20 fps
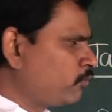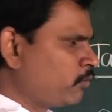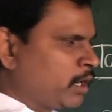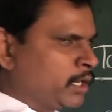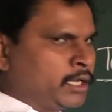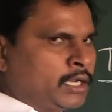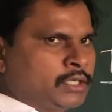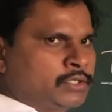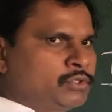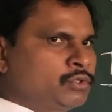
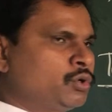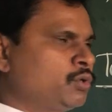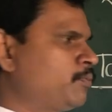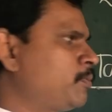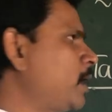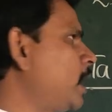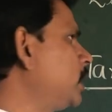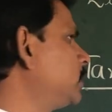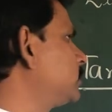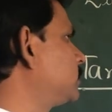1 or 2
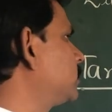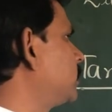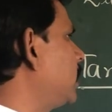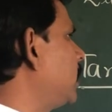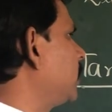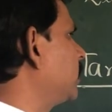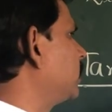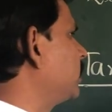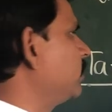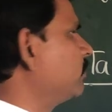points
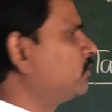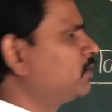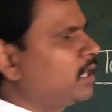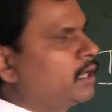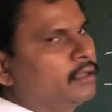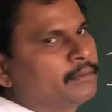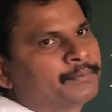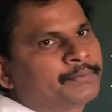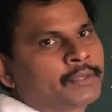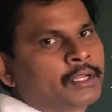and give the
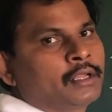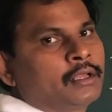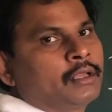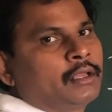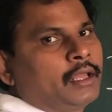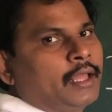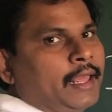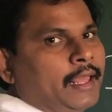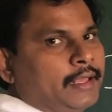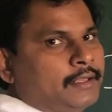
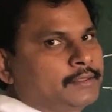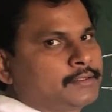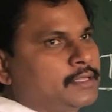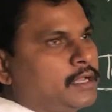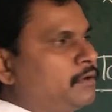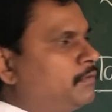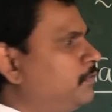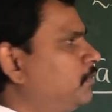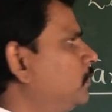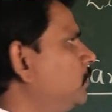
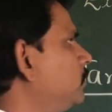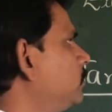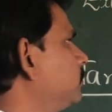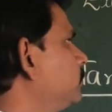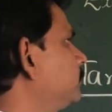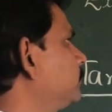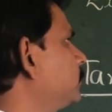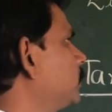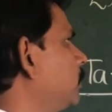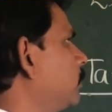example.
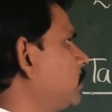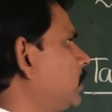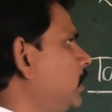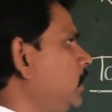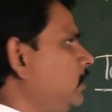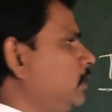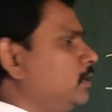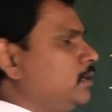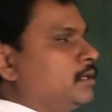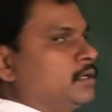
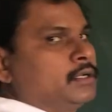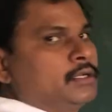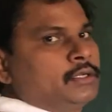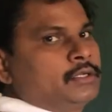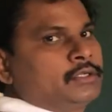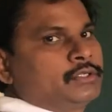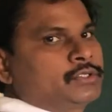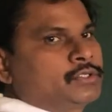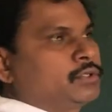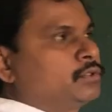Okay.
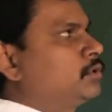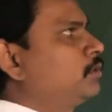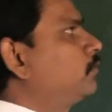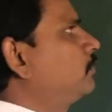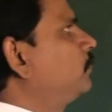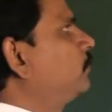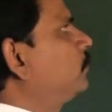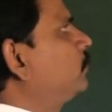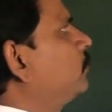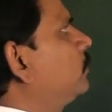So
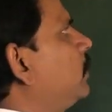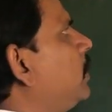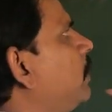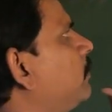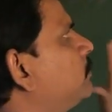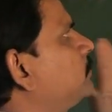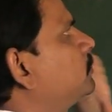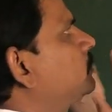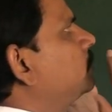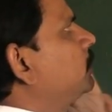
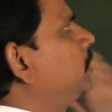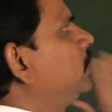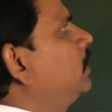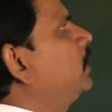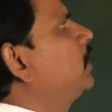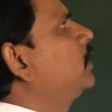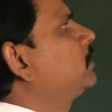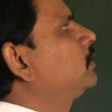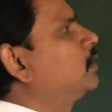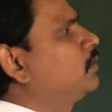up to
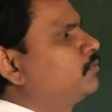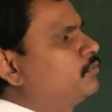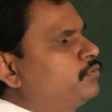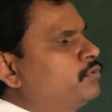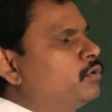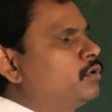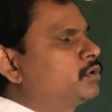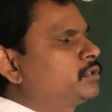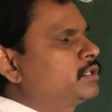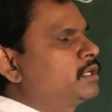here the
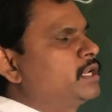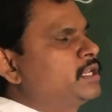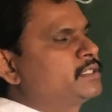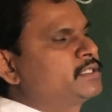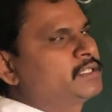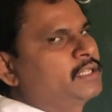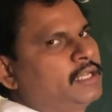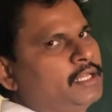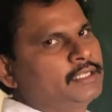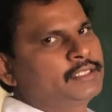4th
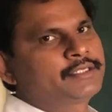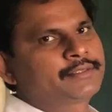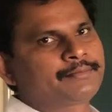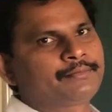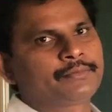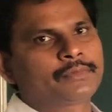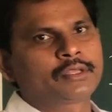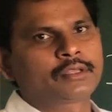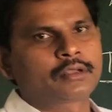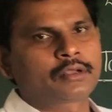lesson is
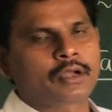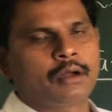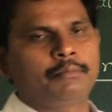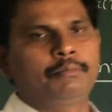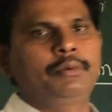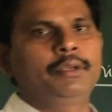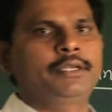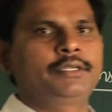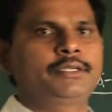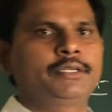
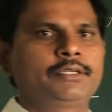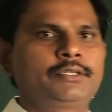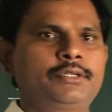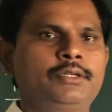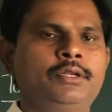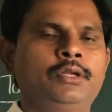completed.